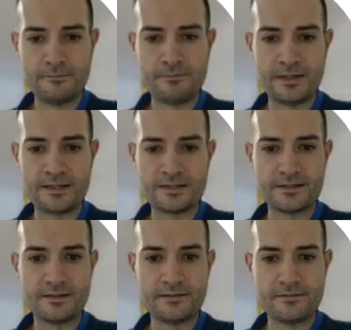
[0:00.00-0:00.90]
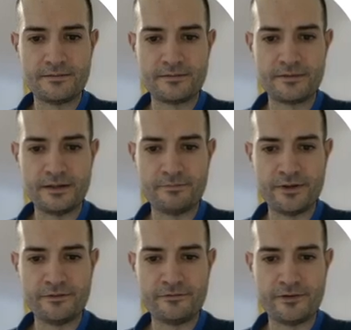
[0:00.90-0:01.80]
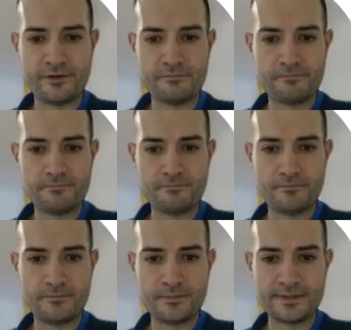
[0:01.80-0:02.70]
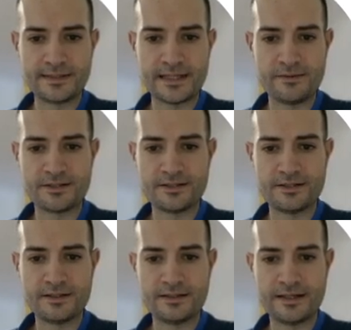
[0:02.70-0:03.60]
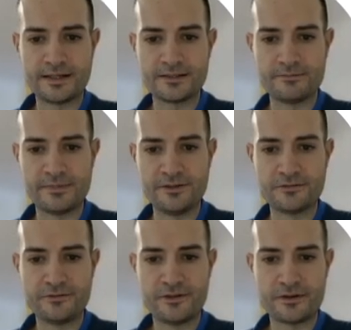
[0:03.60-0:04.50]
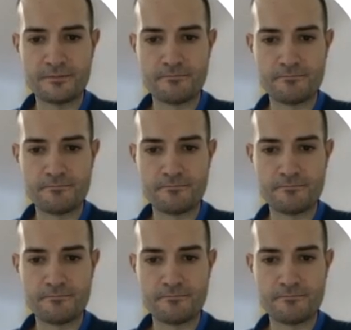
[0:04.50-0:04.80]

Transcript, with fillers: plus 3.4 times x minus 4